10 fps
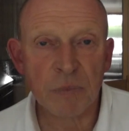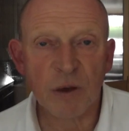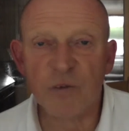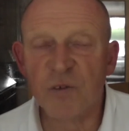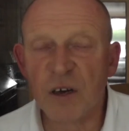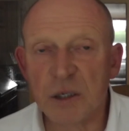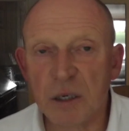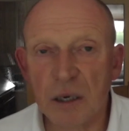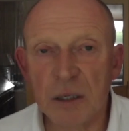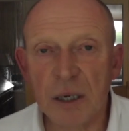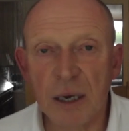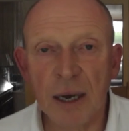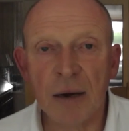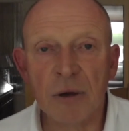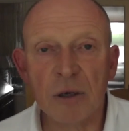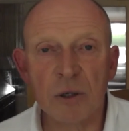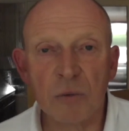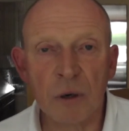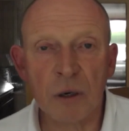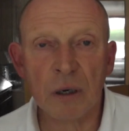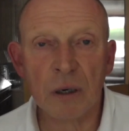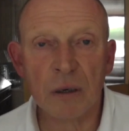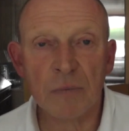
A fascinating area to work